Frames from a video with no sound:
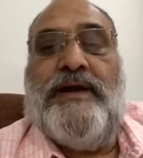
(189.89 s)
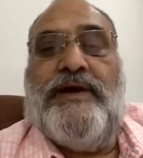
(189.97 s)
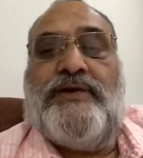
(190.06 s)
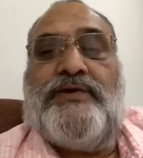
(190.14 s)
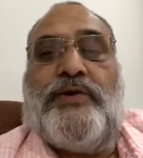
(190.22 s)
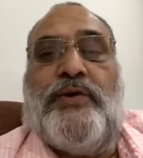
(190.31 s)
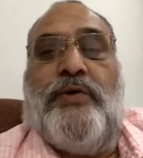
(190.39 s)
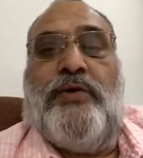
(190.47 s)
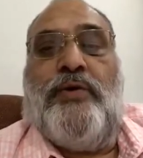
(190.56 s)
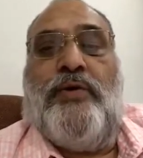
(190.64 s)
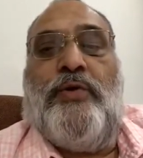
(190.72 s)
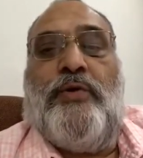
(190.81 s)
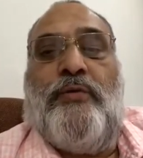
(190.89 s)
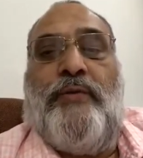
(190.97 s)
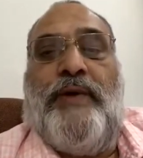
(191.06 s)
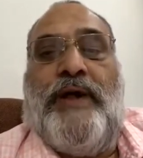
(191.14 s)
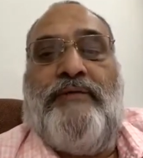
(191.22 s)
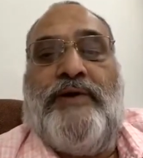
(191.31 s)
So
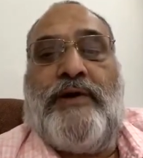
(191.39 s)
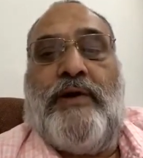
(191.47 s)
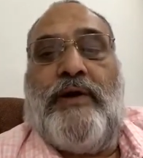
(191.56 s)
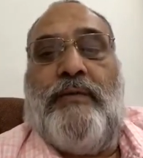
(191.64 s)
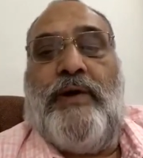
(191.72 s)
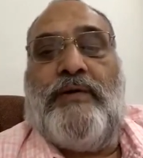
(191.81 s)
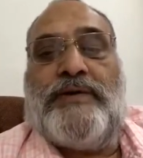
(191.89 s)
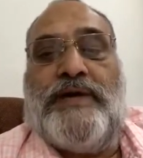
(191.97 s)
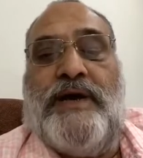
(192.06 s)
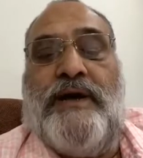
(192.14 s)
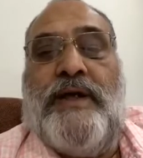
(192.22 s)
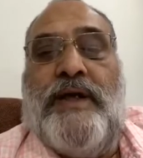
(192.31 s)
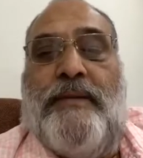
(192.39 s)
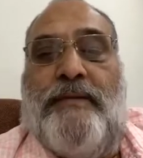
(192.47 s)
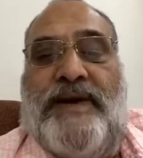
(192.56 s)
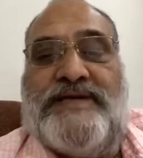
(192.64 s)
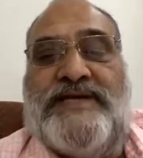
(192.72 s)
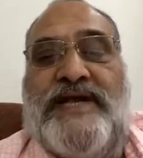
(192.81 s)
when we talk about the
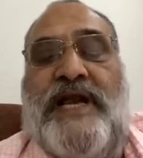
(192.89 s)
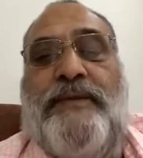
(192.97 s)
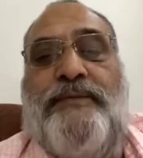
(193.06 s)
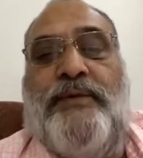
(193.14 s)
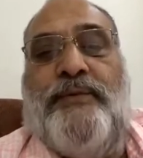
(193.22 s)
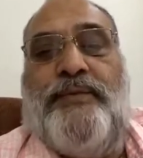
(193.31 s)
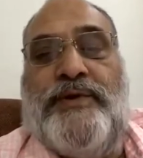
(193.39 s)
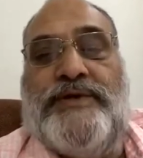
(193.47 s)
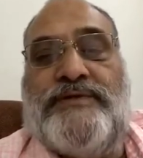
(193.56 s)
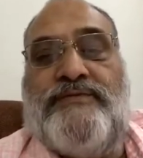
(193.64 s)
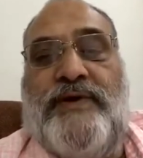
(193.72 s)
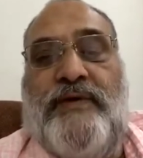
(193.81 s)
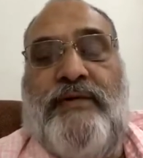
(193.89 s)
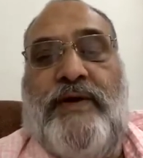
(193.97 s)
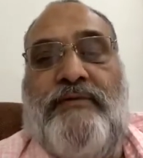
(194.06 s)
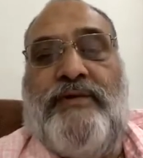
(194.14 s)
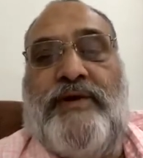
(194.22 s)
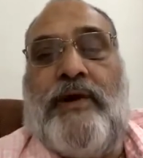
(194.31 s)
marginal peoples, when
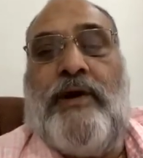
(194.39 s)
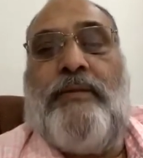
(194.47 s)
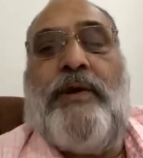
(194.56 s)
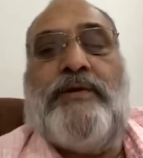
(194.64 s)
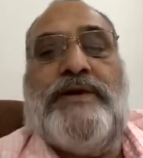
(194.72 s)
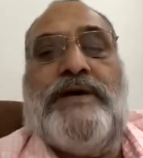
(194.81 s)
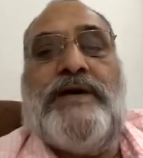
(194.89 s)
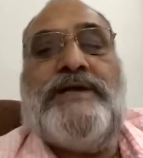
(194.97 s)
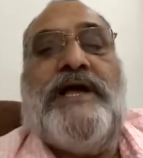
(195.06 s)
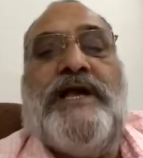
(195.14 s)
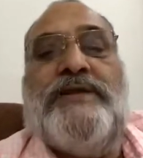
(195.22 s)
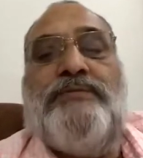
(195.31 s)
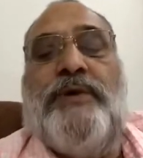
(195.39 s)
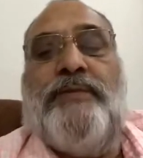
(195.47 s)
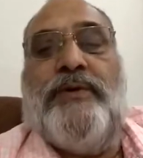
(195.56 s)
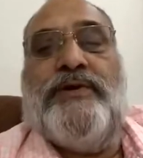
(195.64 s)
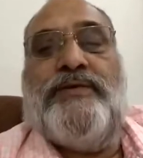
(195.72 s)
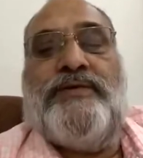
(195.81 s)
we talk about the Dalit
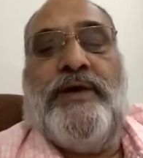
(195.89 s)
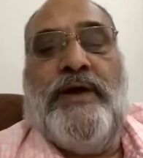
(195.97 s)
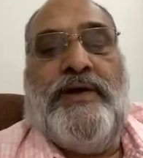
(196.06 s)
peoples,